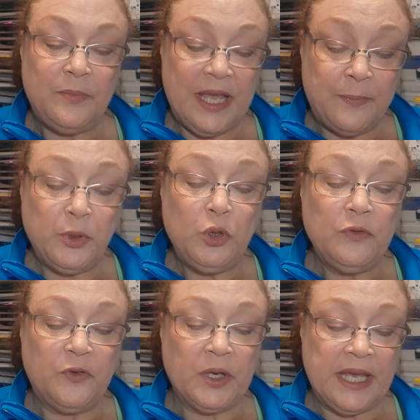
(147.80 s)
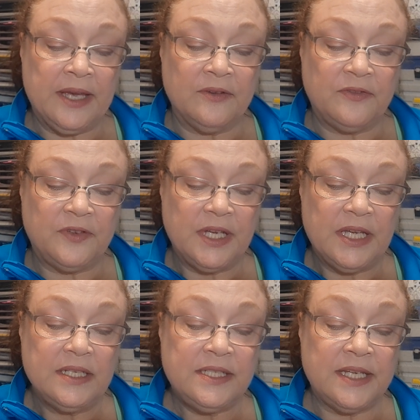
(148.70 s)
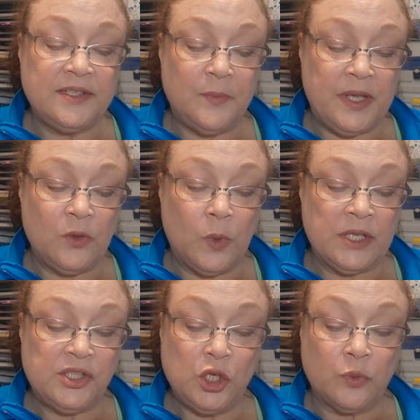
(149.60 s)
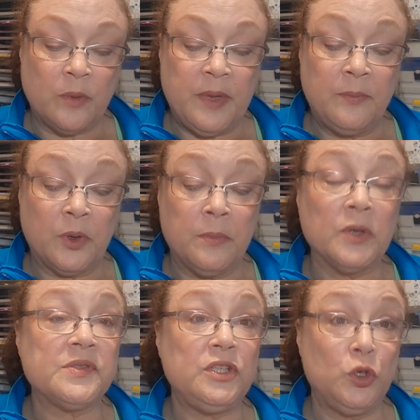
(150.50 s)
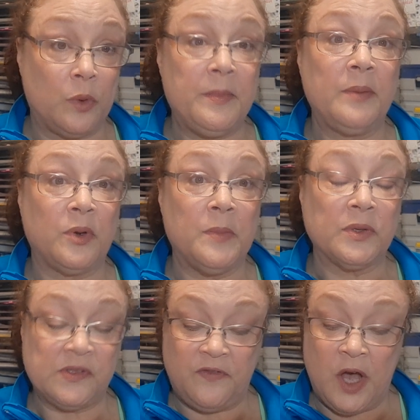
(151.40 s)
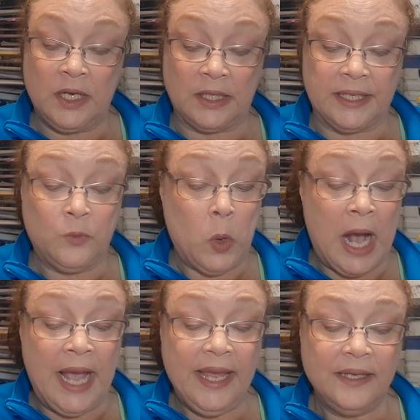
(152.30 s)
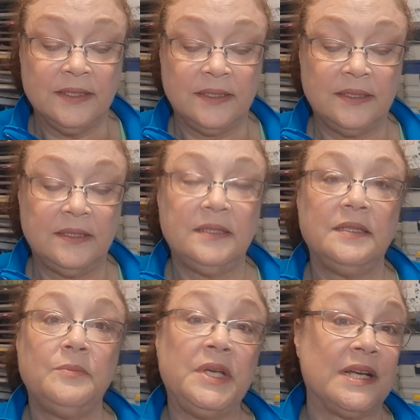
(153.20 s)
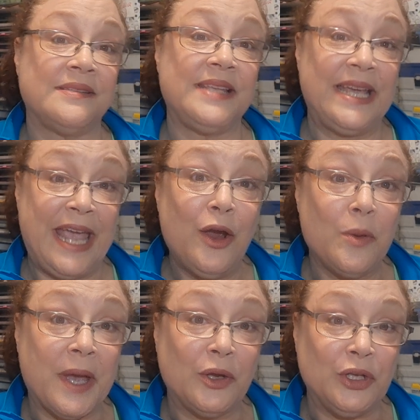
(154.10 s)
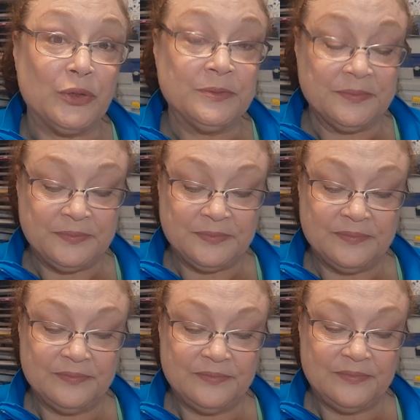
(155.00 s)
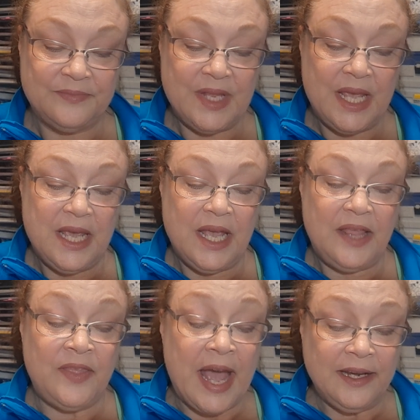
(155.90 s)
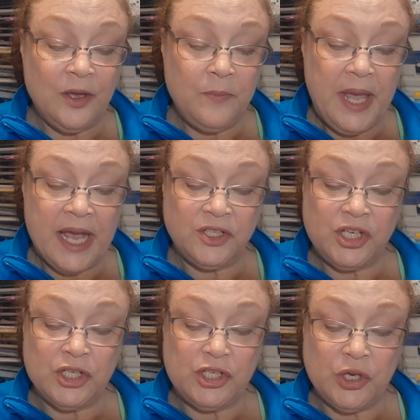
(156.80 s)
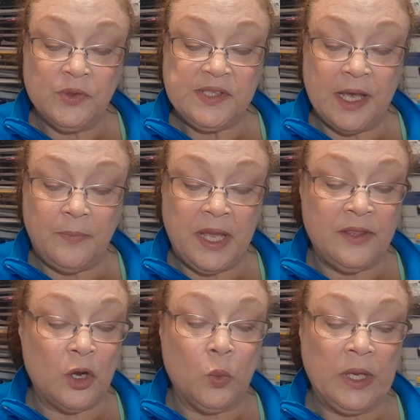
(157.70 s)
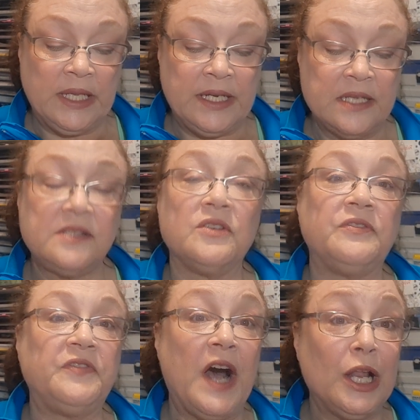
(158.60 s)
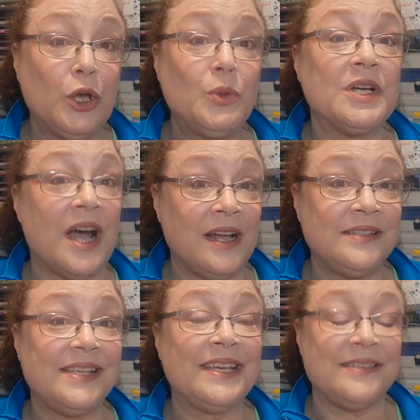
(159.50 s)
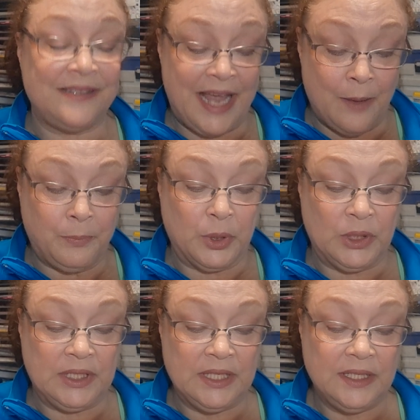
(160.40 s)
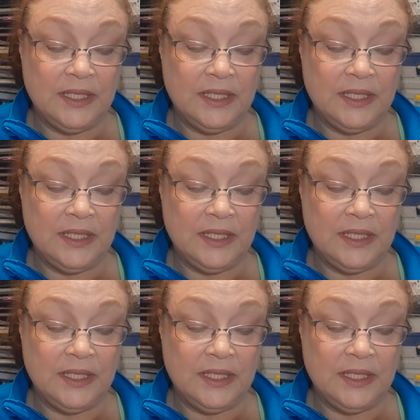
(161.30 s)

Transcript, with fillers: People who forgive tend to be the ones who remember most you remember most fondly. Why? Because they care about you. That compassion shows up in their willingness to follow God's example.